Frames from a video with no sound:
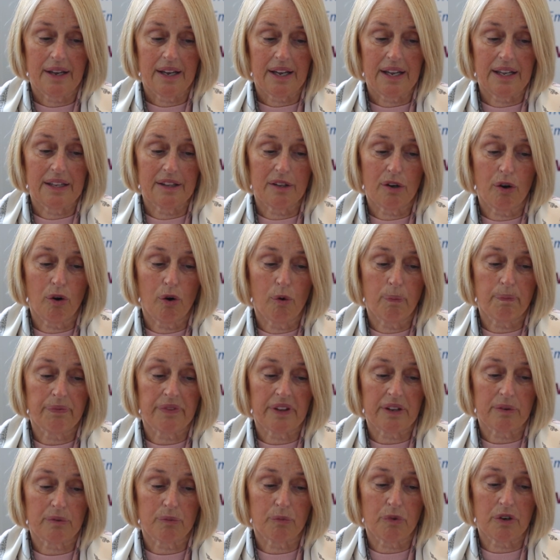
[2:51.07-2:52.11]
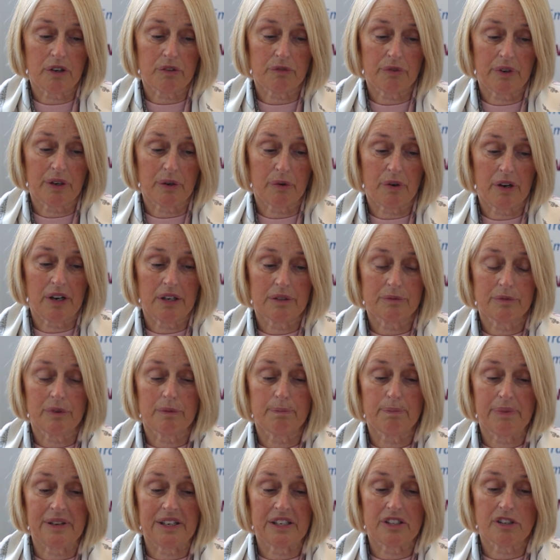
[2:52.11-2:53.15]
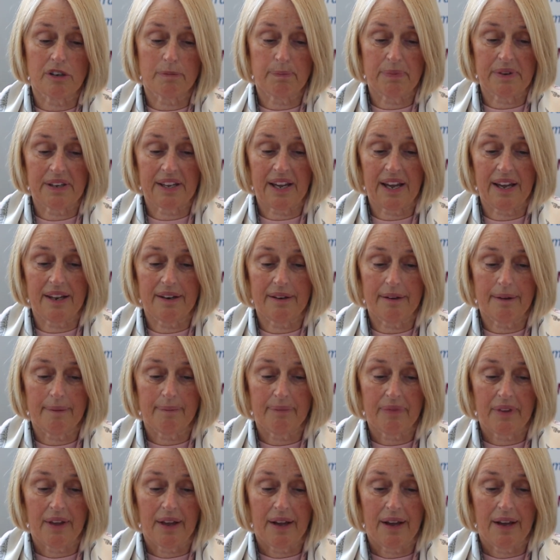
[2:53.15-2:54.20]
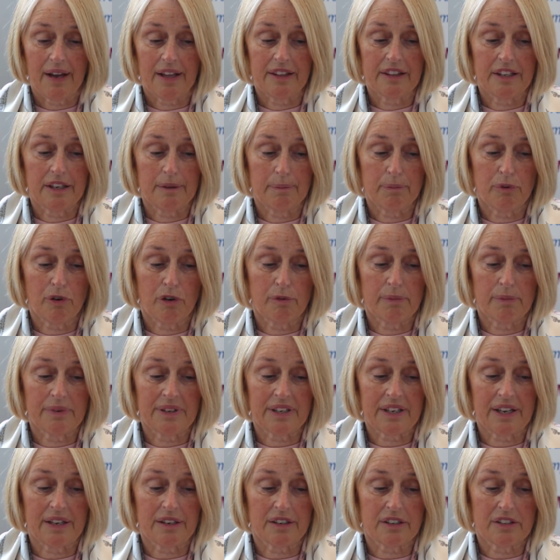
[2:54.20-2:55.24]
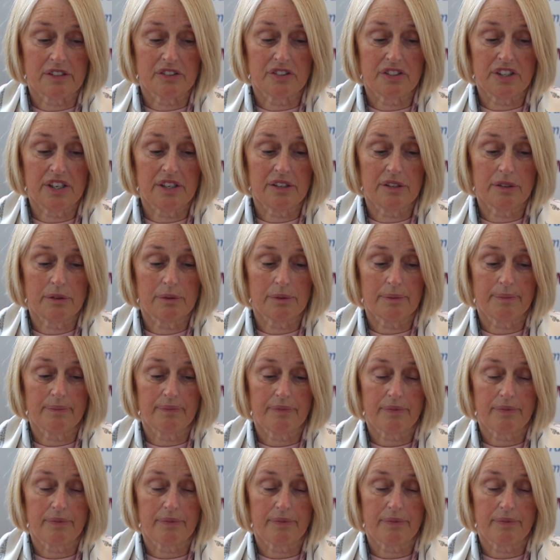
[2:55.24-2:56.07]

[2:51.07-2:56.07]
in the hope that work requirement will build up again and the employment can continue.